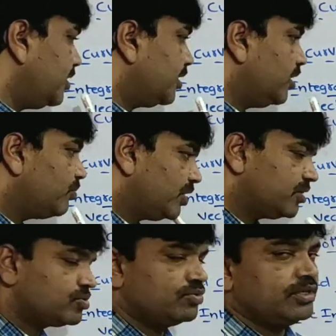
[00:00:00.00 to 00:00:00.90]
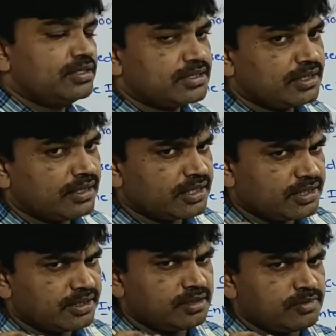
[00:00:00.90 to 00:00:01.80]
integral means students, line
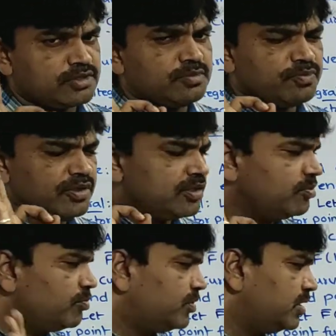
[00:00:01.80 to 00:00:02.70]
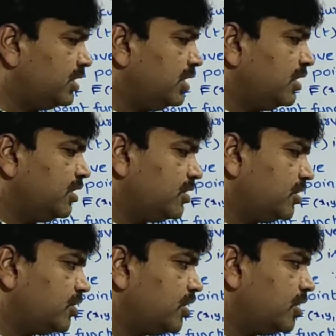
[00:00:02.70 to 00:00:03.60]
integral means simply remember,
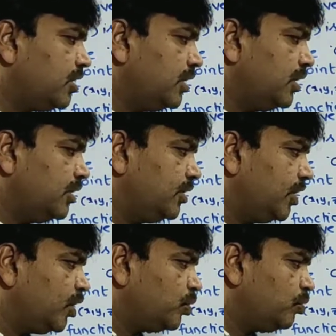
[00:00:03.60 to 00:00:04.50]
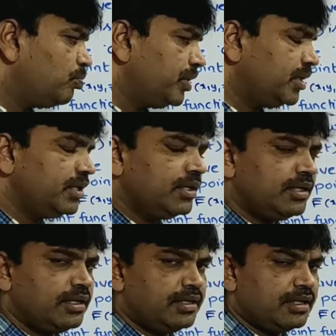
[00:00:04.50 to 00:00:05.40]
integral a to b,
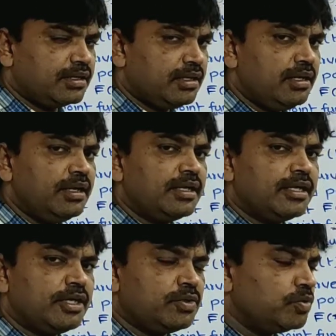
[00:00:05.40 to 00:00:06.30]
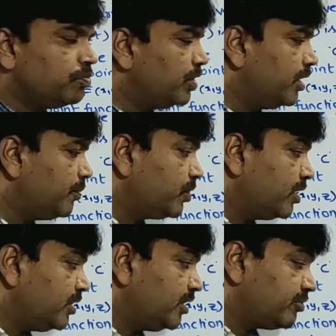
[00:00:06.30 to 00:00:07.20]
integral a to b
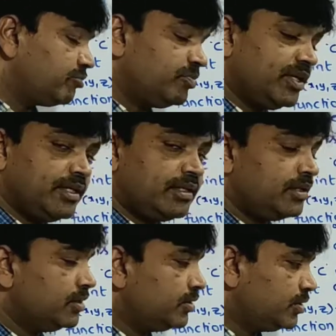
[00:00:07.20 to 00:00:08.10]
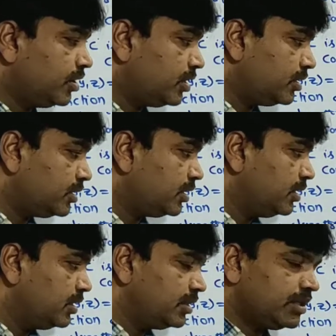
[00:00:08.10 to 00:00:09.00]
f bar dot
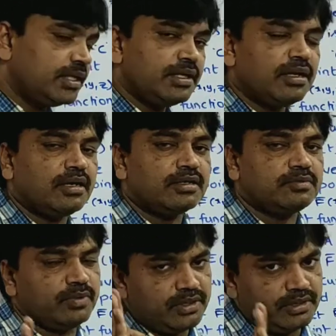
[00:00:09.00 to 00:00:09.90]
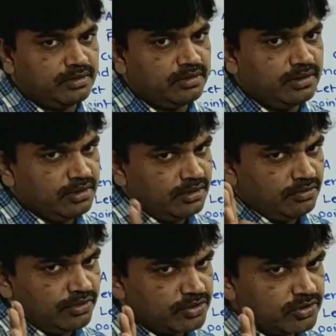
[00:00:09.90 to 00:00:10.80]
dr bar.
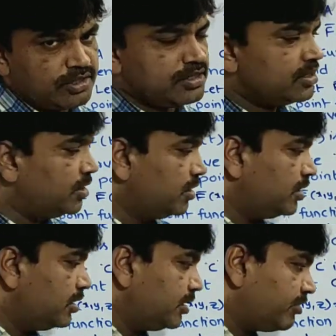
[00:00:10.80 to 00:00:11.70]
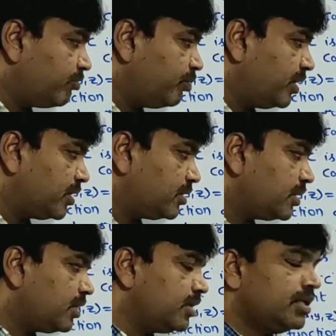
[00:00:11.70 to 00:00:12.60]
What students? F bar
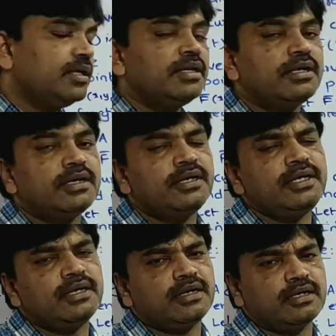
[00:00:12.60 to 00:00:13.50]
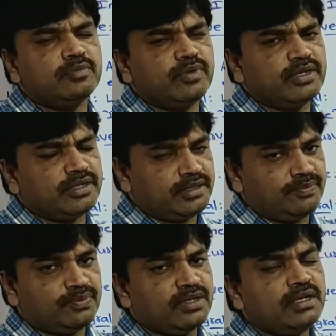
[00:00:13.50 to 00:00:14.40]
dot dr bar.